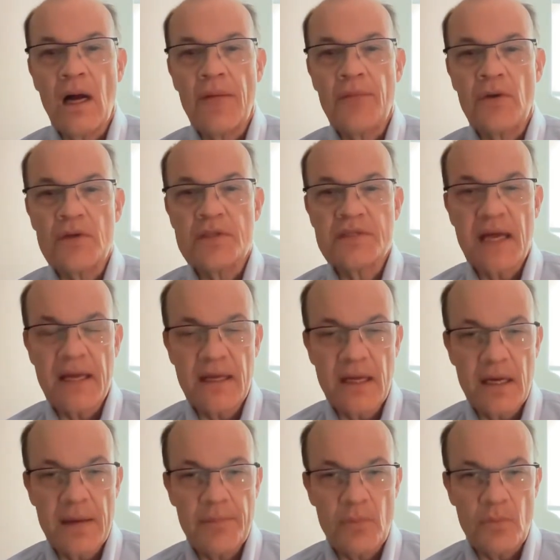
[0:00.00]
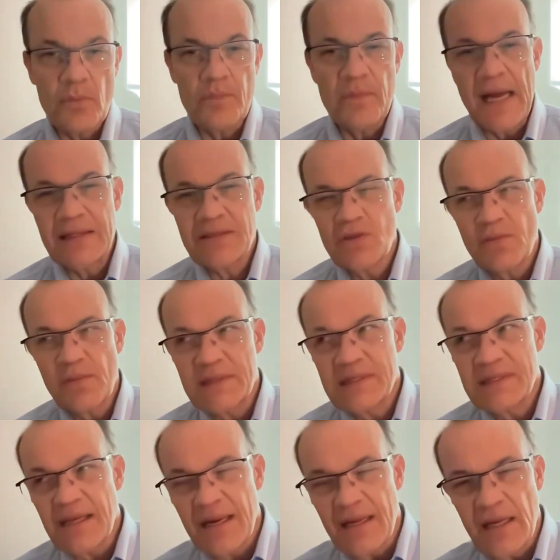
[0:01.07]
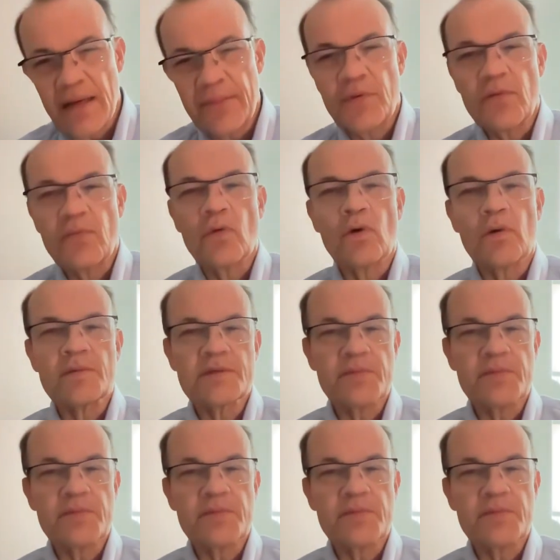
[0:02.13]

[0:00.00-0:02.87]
They're setting up, not so much setting up the rooms,